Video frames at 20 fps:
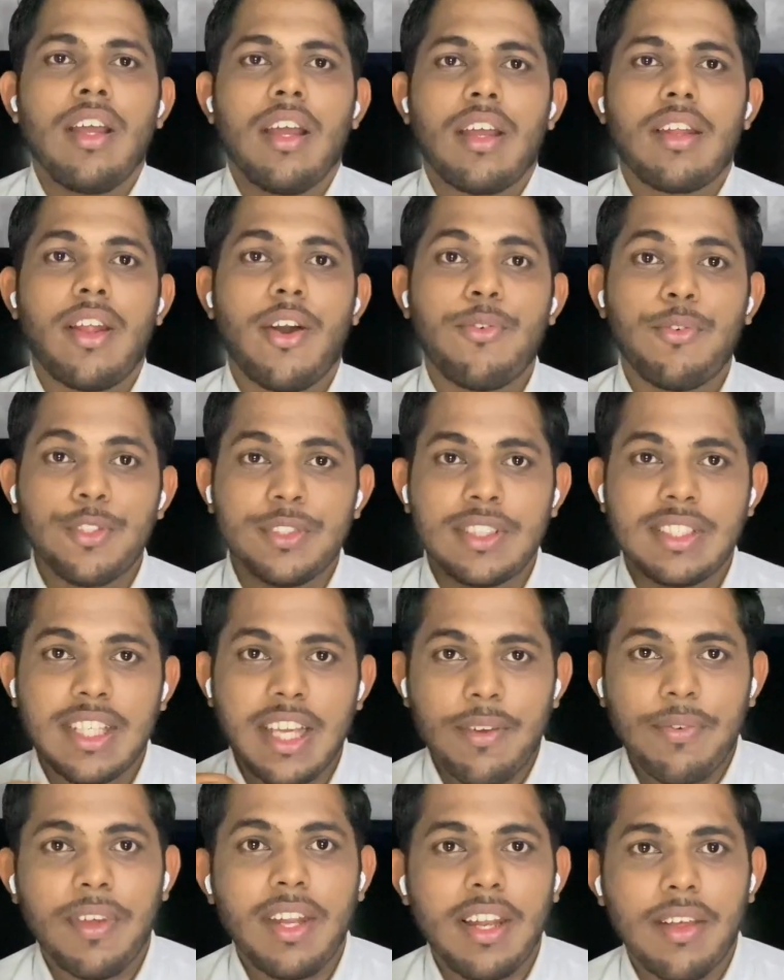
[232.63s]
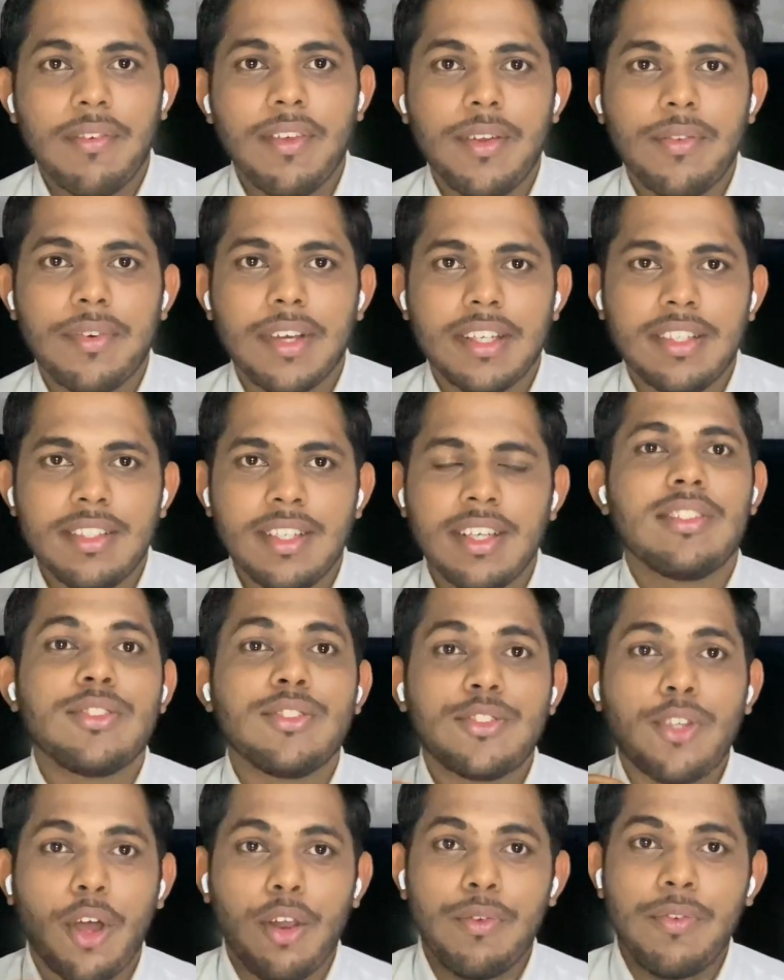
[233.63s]
Now for CFA Level 1,
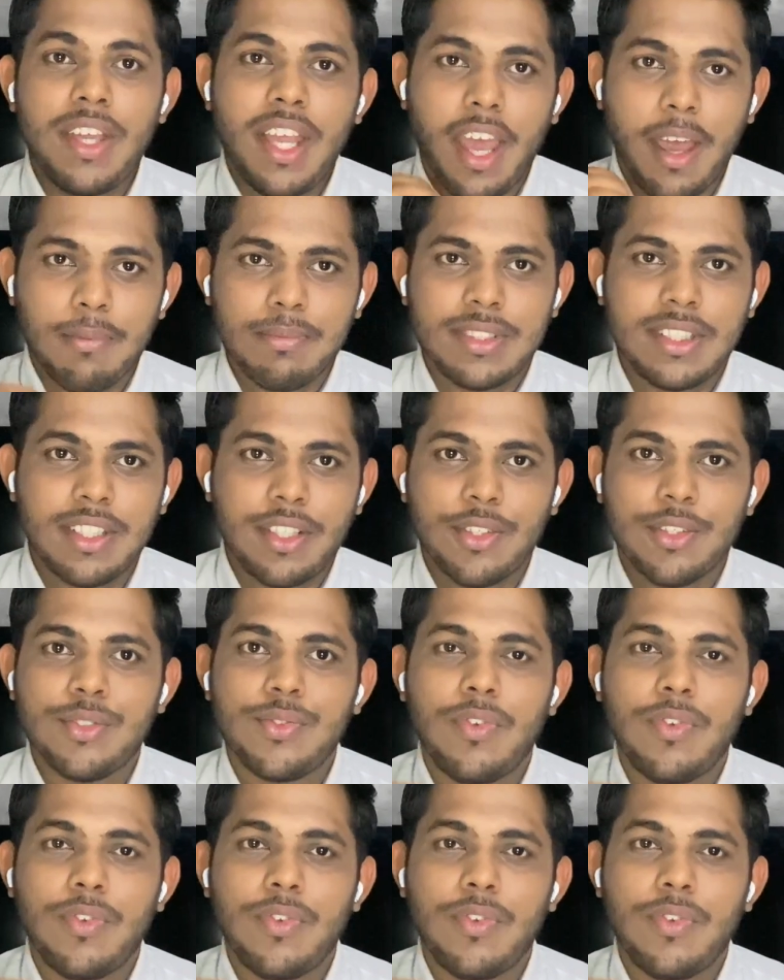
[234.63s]
solving MCQs